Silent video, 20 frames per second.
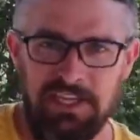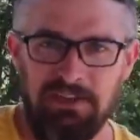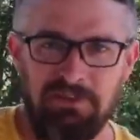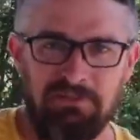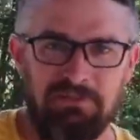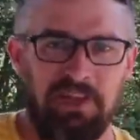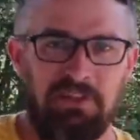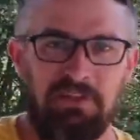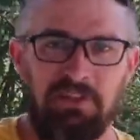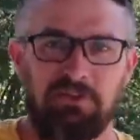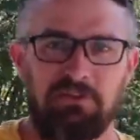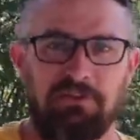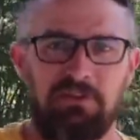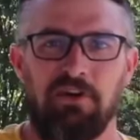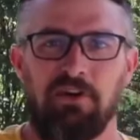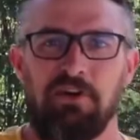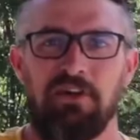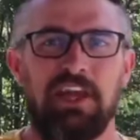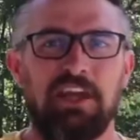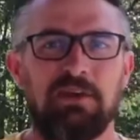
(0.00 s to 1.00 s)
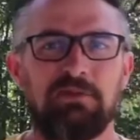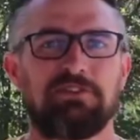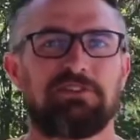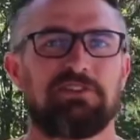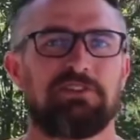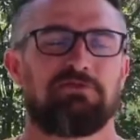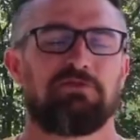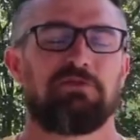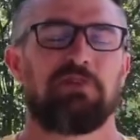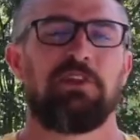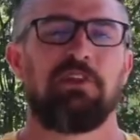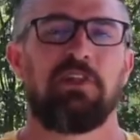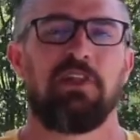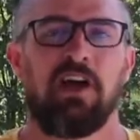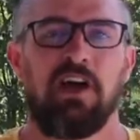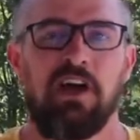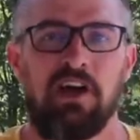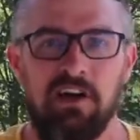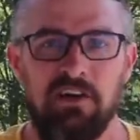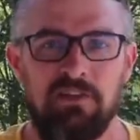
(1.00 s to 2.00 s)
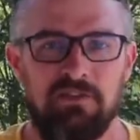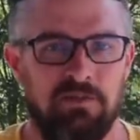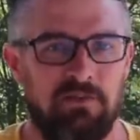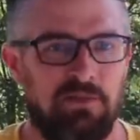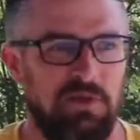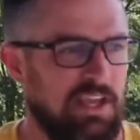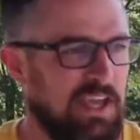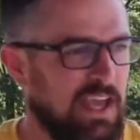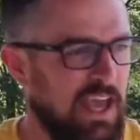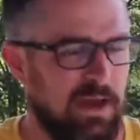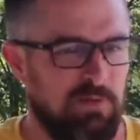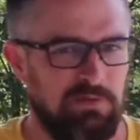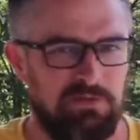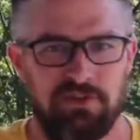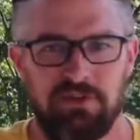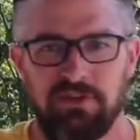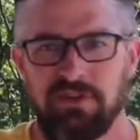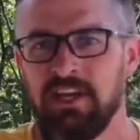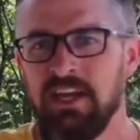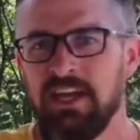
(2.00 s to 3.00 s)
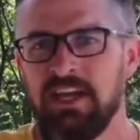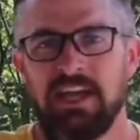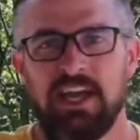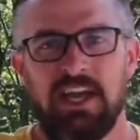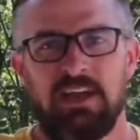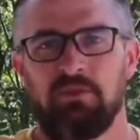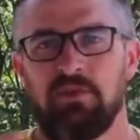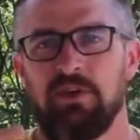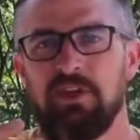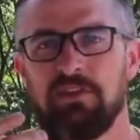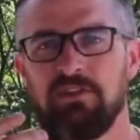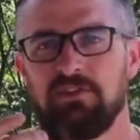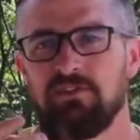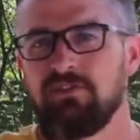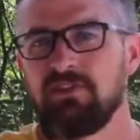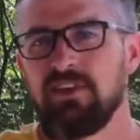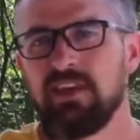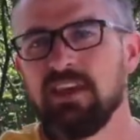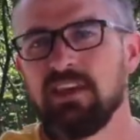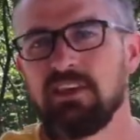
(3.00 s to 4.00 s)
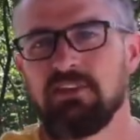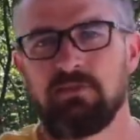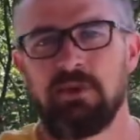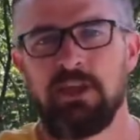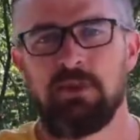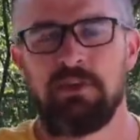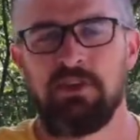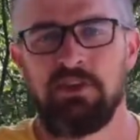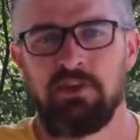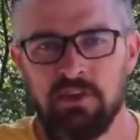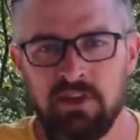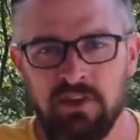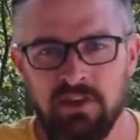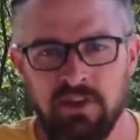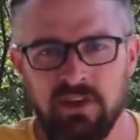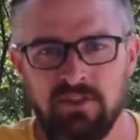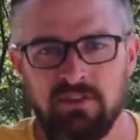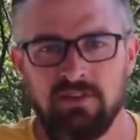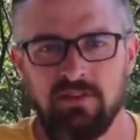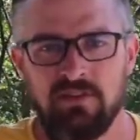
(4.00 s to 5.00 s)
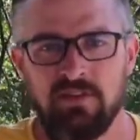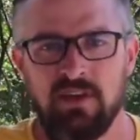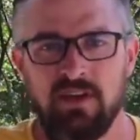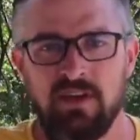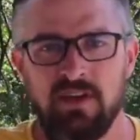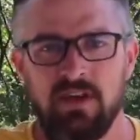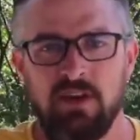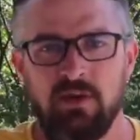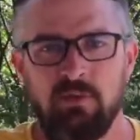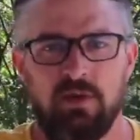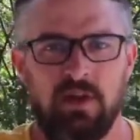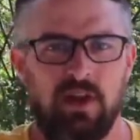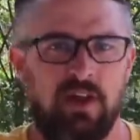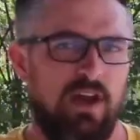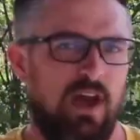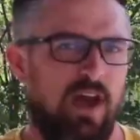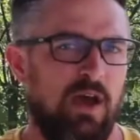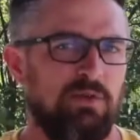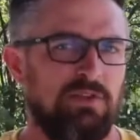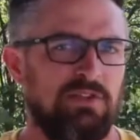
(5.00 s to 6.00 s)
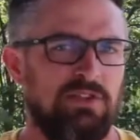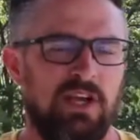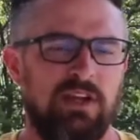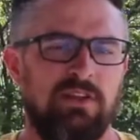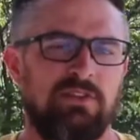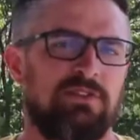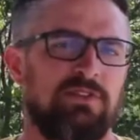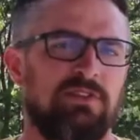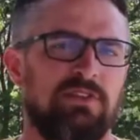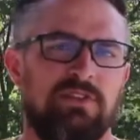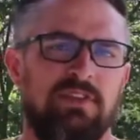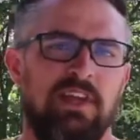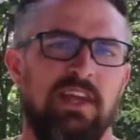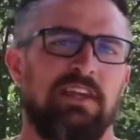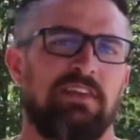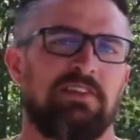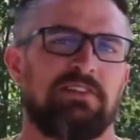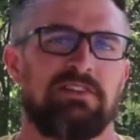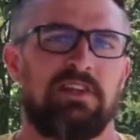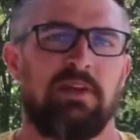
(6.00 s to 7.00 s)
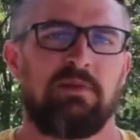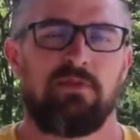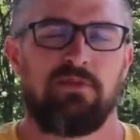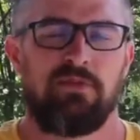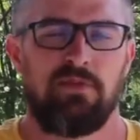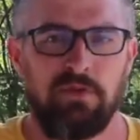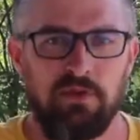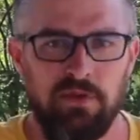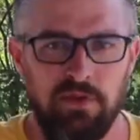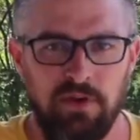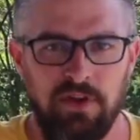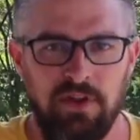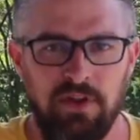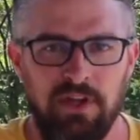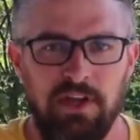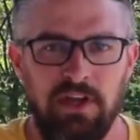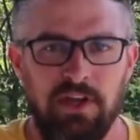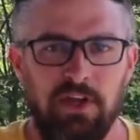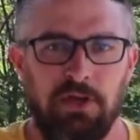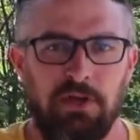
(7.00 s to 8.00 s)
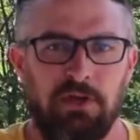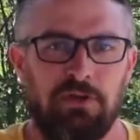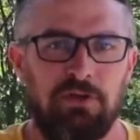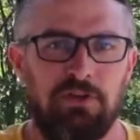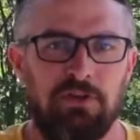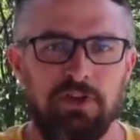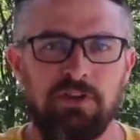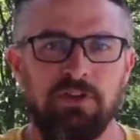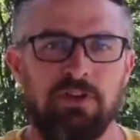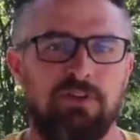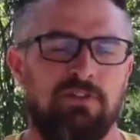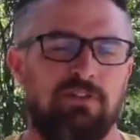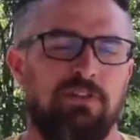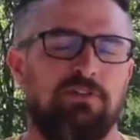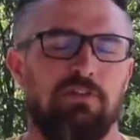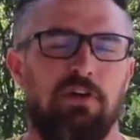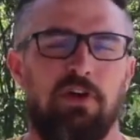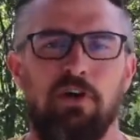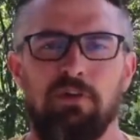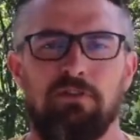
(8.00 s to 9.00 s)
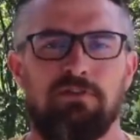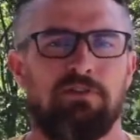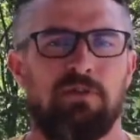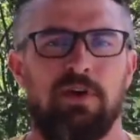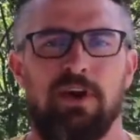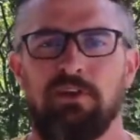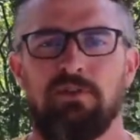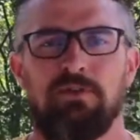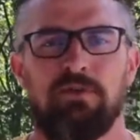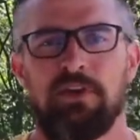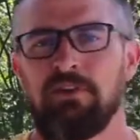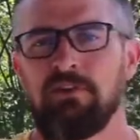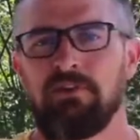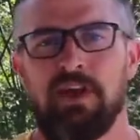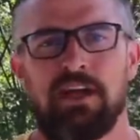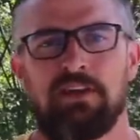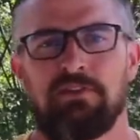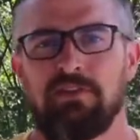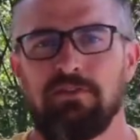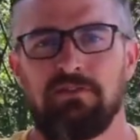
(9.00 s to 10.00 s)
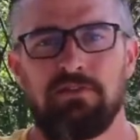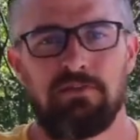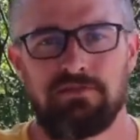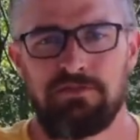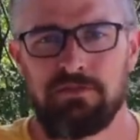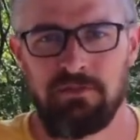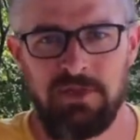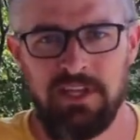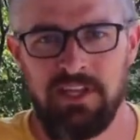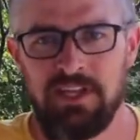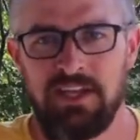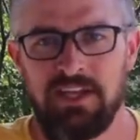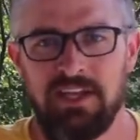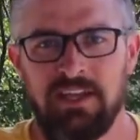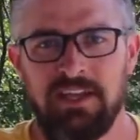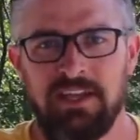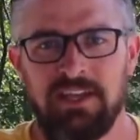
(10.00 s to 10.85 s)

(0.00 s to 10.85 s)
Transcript: right? Those are all images we love and we capture and we see as maybe goodness. But I would challenge you to take it a step further. Goodness is also how you interact on social media,